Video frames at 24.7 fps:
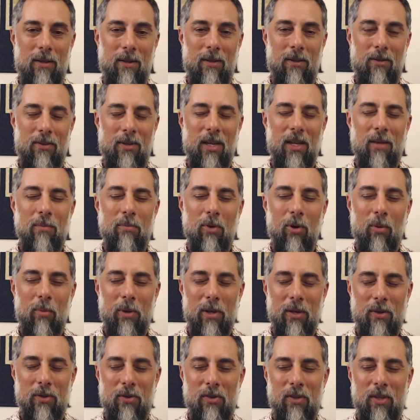Take a moment
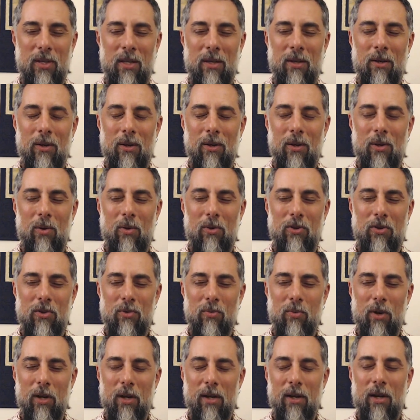and see just
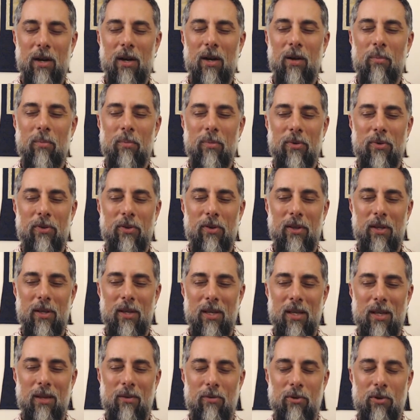what comes
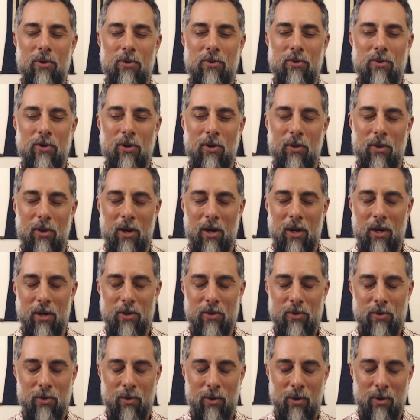if you turn the heart
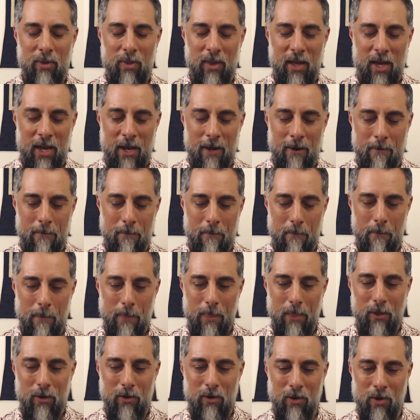toward that
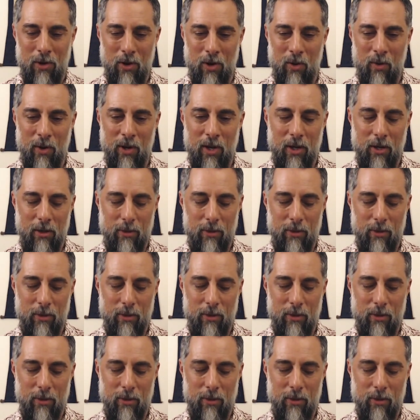knowing.